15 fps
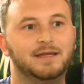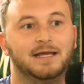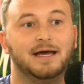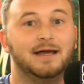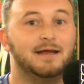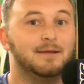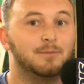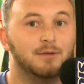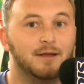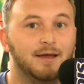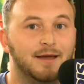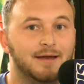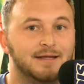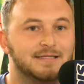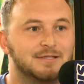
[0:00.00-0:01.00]
dining
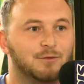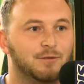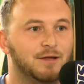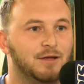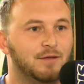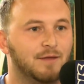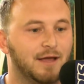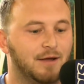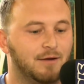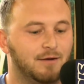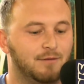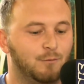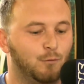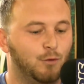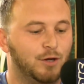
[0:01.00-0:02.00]
plan, it's only like
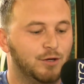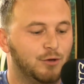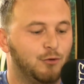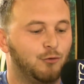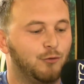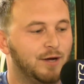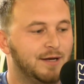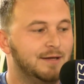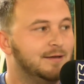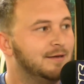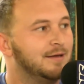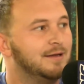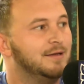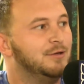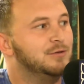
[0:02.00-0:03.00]
1
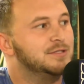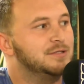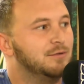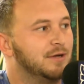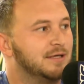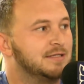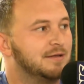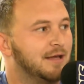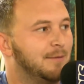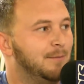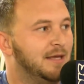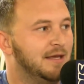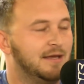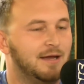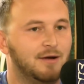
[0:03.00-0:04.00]
credit and you still get to like
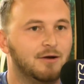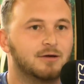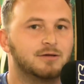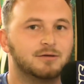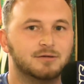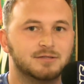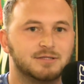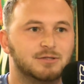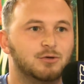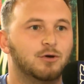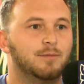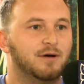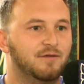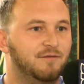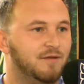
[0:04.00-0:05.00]
meet characters and do a
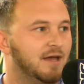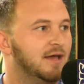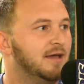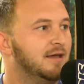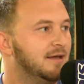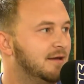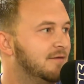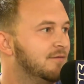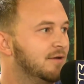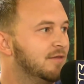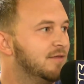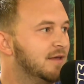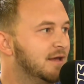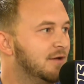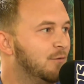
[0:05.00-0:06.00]
buffet and
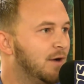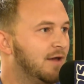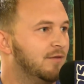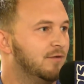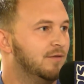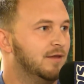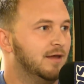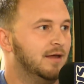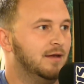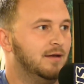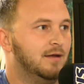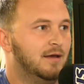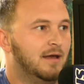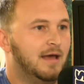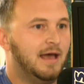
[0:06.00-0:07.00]
everything, rather
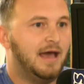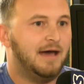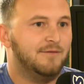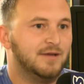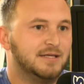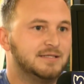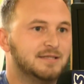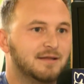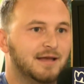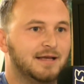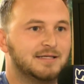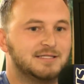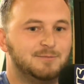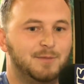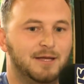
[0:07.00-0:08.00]
than having to
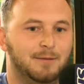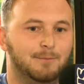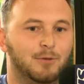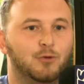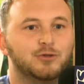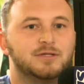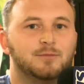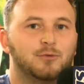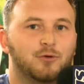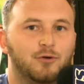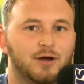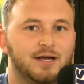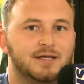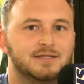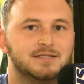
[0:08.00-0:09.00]
like spend multiple
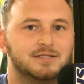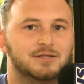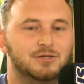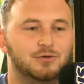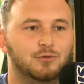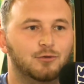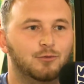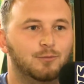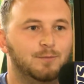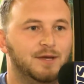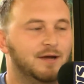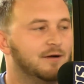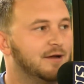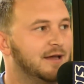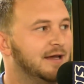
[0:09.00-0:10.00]
credits to do Be
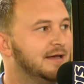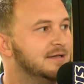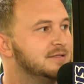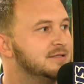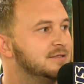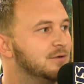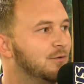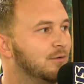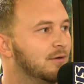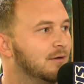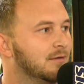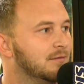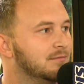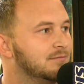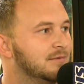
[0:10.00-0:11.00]
Our Guest
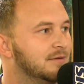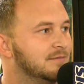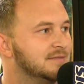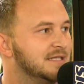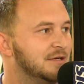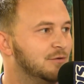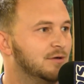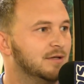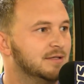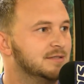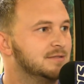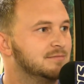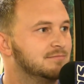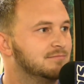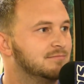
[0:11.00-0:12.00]
or the
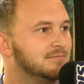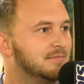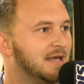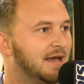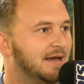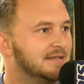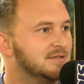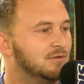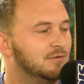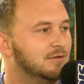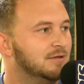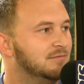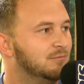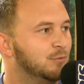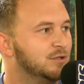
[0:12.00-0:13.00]
Cinderella's
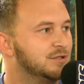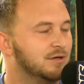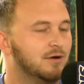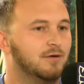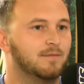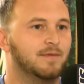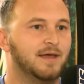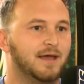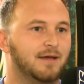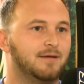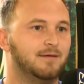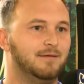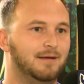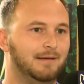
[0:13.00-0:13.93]
Castle, and which aren't like